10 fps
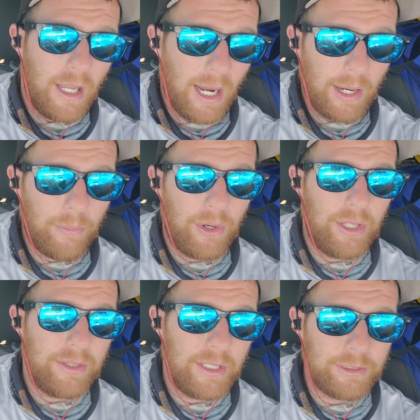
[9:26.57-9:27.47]
I
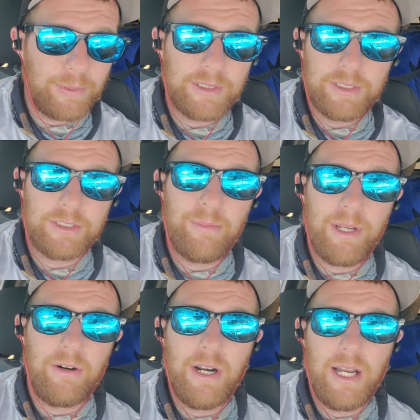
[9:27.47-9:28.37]
want this business to
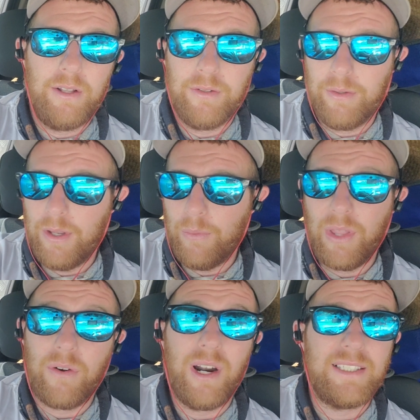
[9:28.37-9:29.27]
be around.
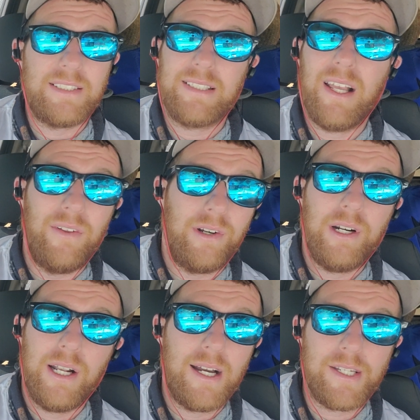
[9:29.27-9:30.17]
Whether I sell it
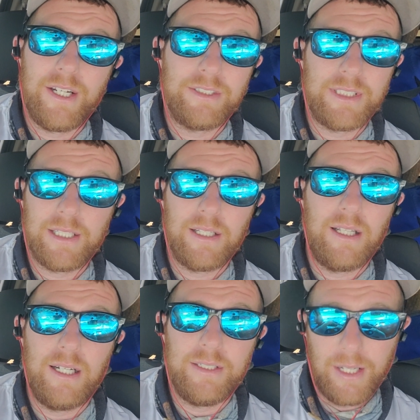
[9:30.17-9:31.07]
or not years down the
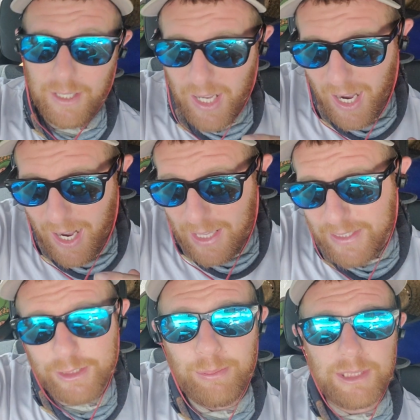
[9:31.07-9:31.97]
line,
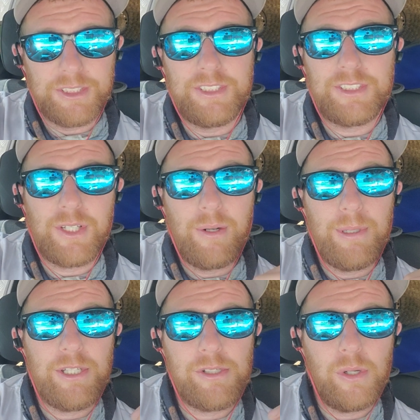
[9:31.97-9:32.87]
this business is going to
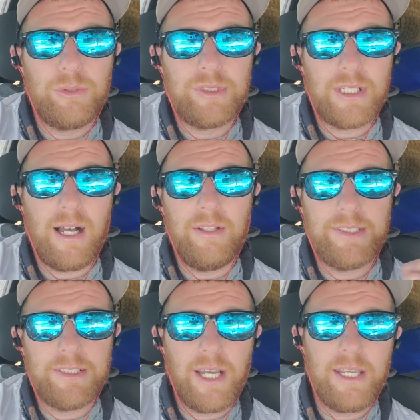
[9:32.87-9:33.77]
be so
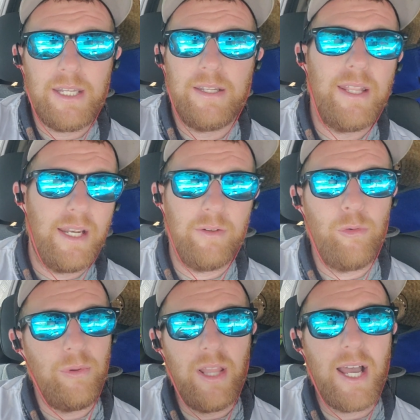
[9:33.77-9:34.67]
solid tight that it
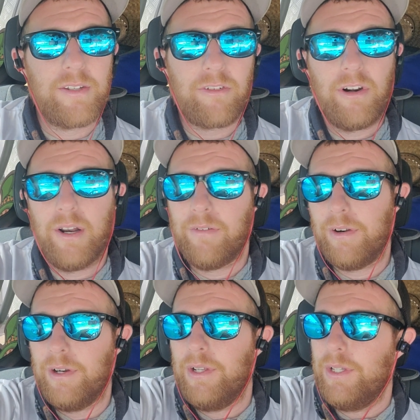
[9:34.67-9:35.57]
will last
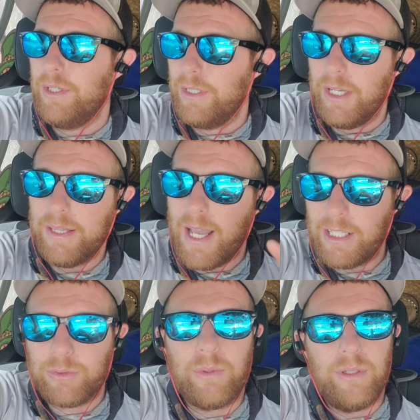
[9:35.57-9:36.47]
forever. And
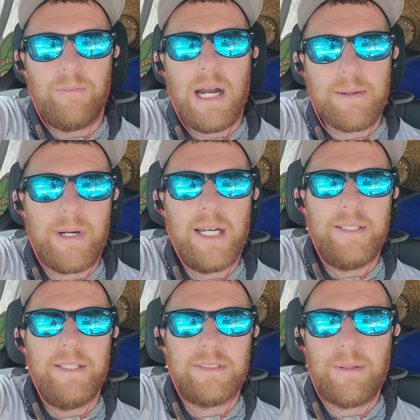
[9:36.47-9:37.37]
that's where my
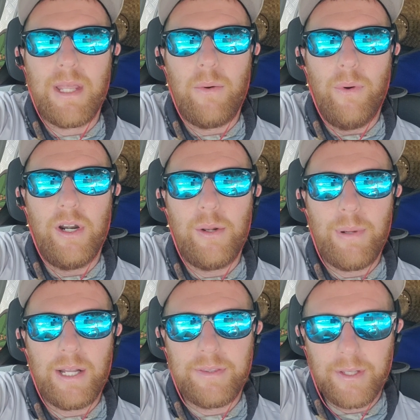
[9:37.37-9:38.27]
mind is. I'm not worried
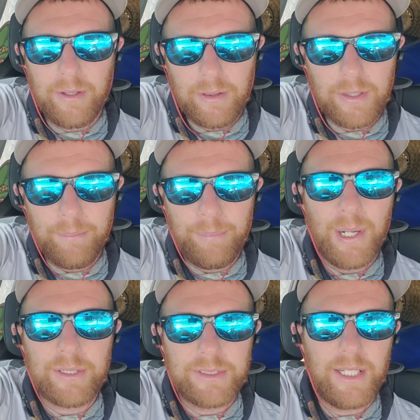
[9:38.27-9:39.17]
about the, the
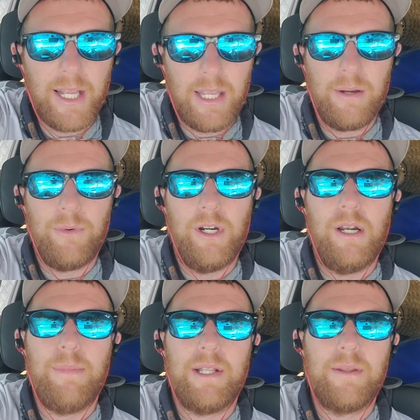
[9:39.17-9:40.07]
buck today. I'm
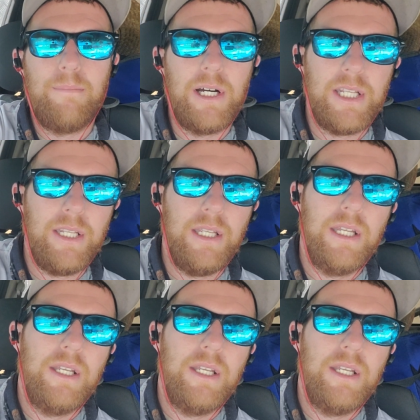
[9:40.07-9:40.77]
worried about the money